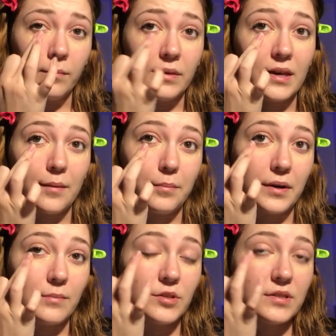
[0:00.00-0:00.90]
Yeah, but
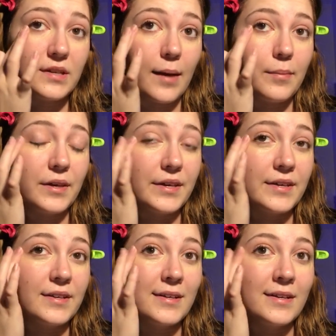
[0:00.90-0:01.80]
I'm just tapping
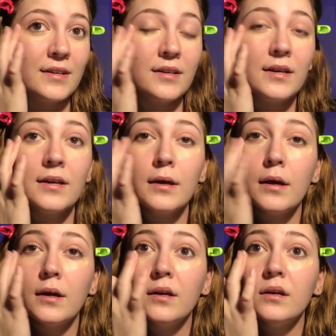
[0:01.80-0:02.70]
in.
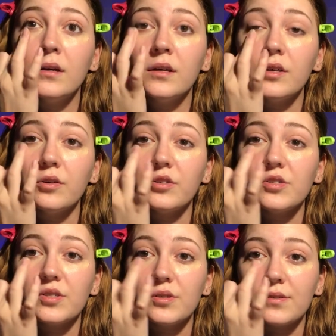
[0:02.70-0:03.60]
You could
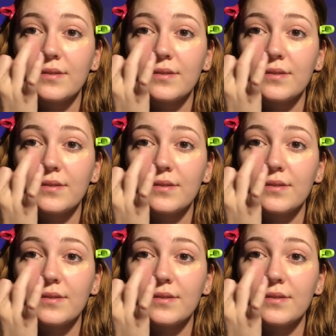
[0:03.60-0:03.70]
just use